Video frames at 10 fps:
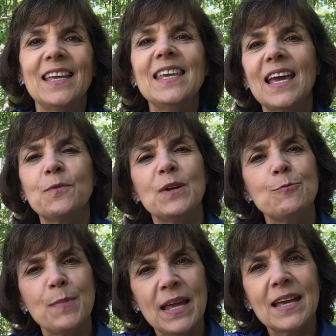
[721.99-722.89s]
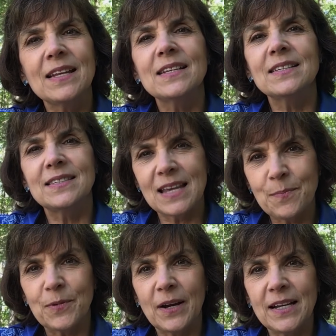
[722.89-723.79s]
Yet when man
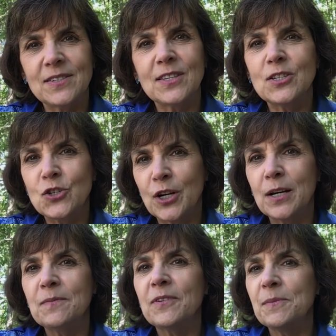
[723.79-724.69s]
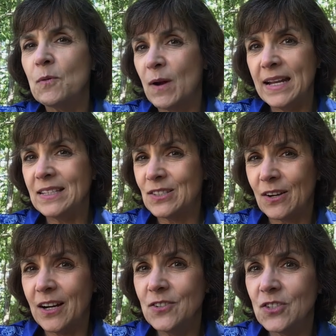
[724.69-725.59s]
separates the germ from the white
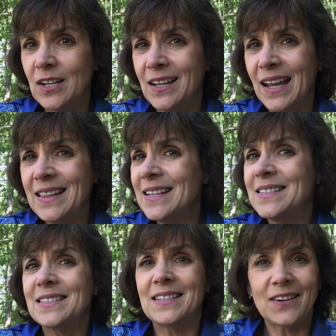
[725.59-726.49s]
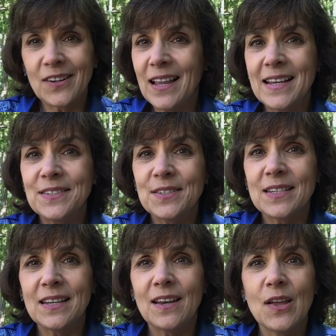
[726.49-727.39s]
starch and then sterilizes
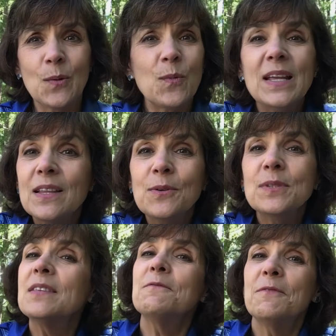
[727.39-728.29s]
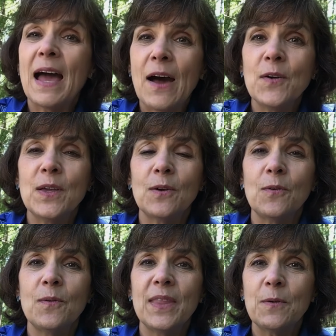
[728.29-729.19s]
it, we lose the
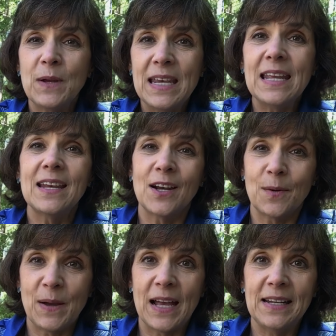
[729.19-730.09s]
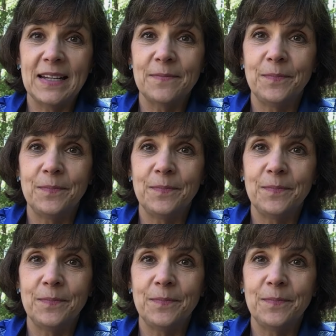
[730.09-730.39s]
value that we need in our body.